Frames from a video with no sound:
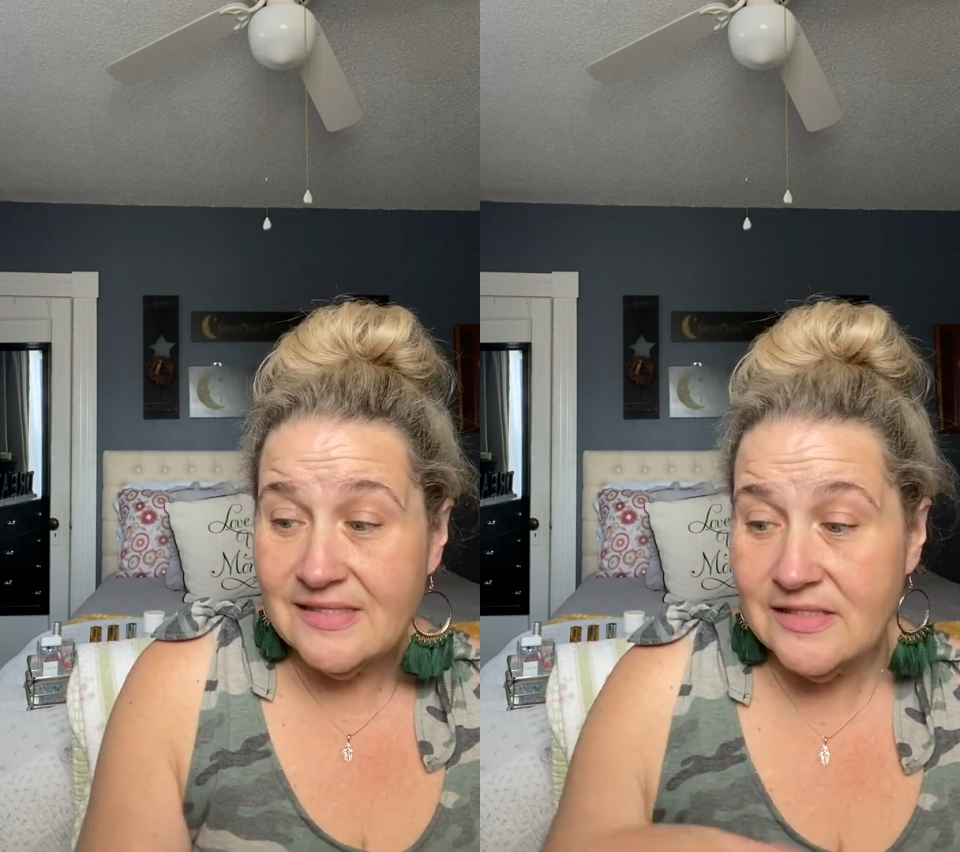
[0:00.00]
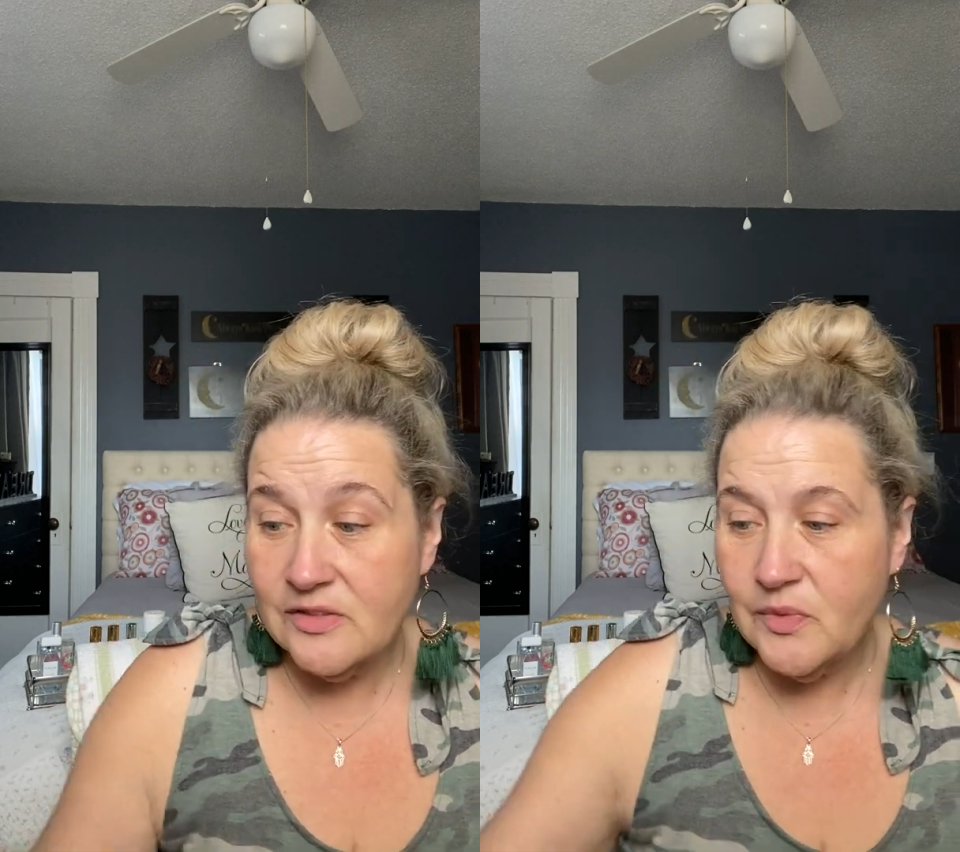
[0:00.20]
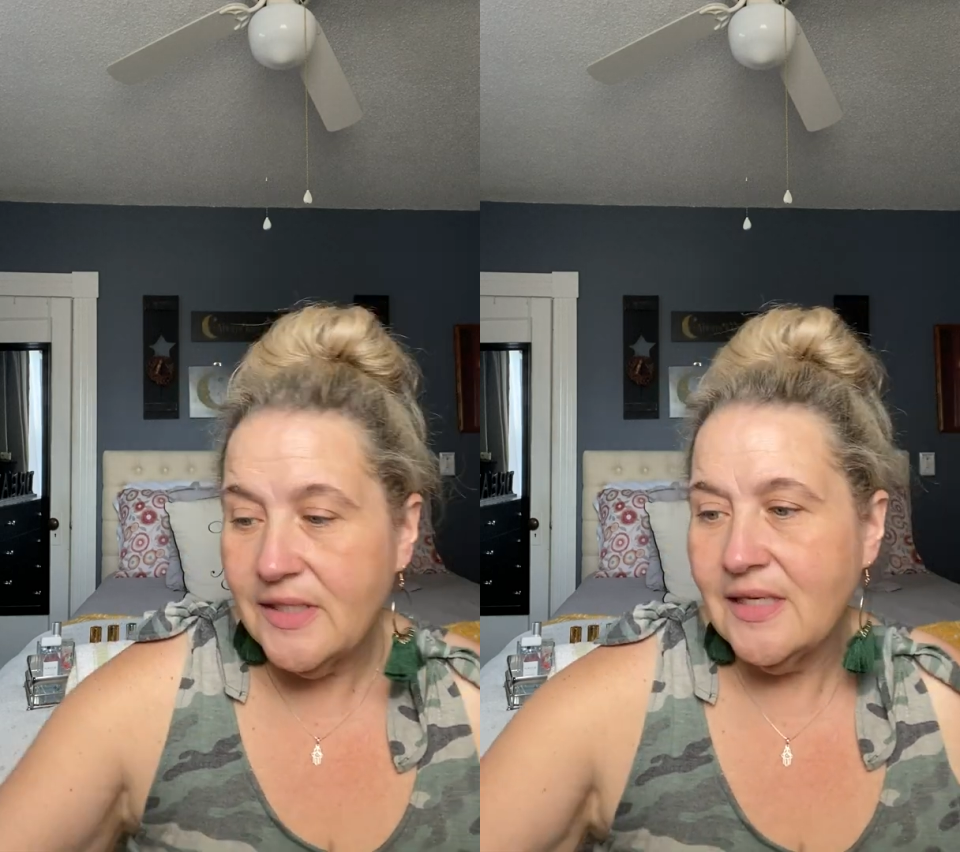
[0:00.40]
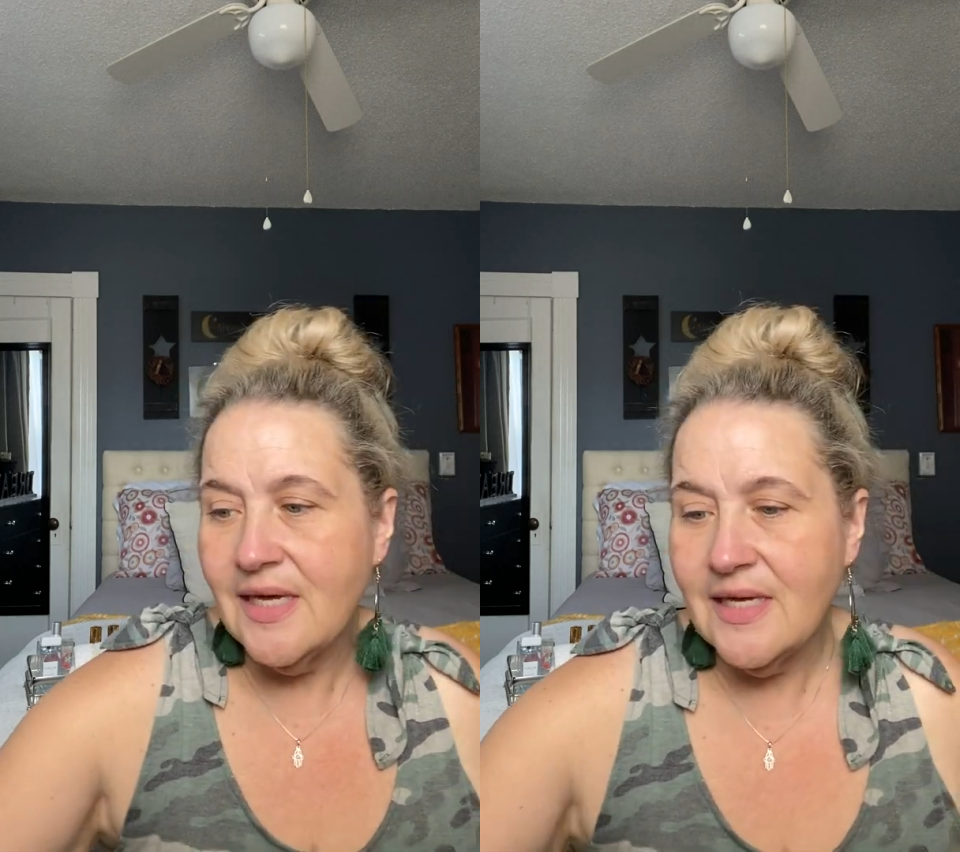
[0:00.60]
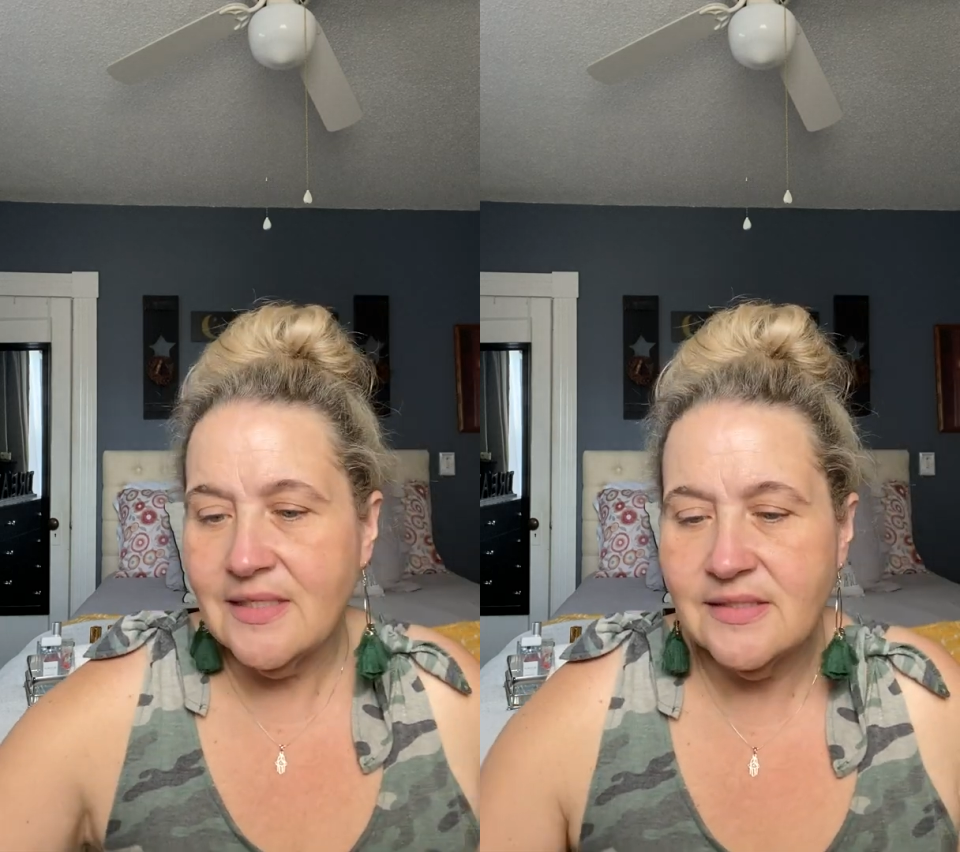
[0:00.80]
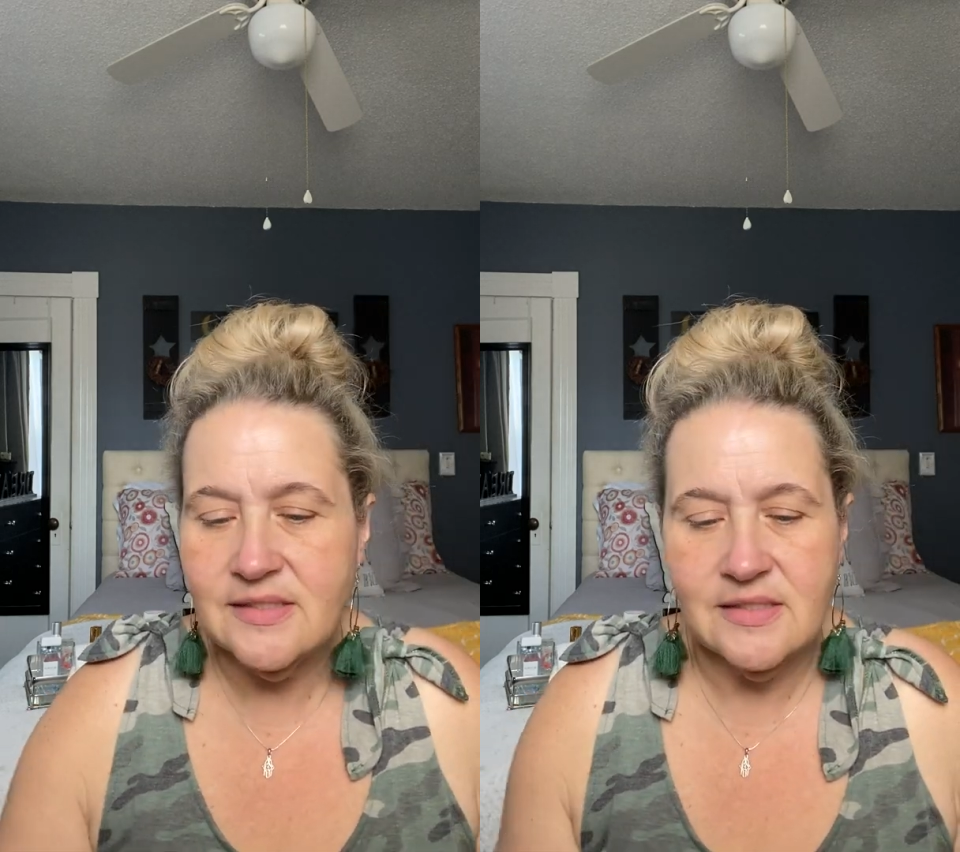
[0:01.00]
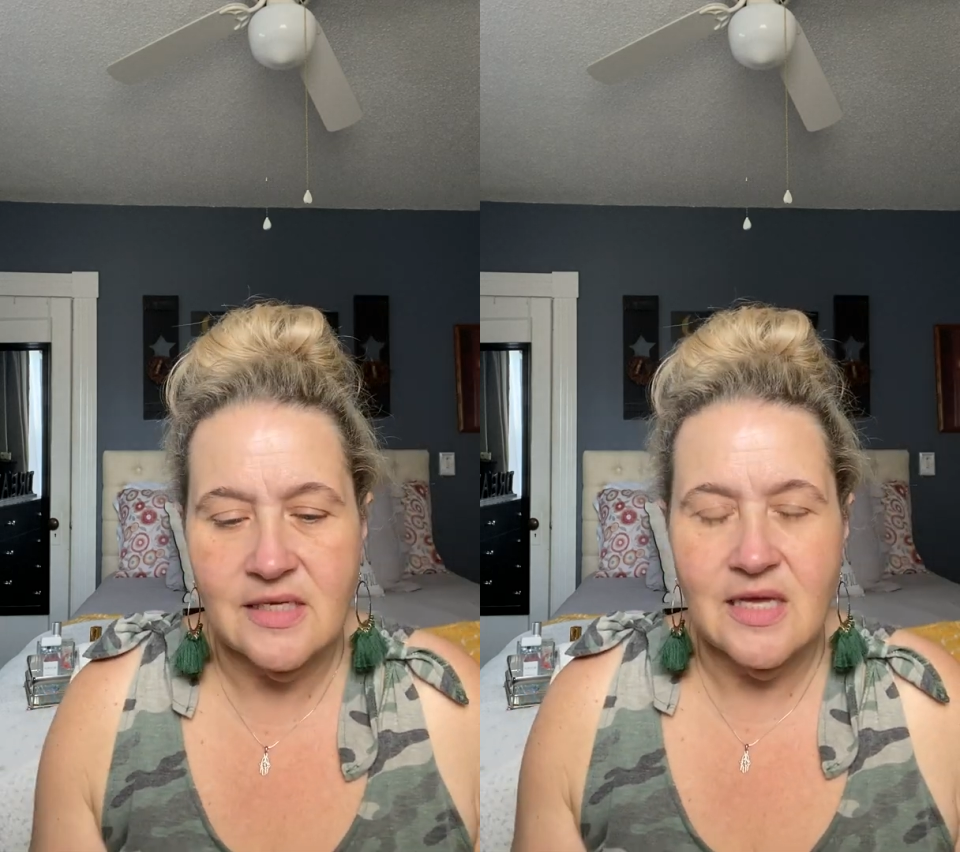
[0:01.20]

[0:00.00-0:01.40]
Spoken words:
this weekend?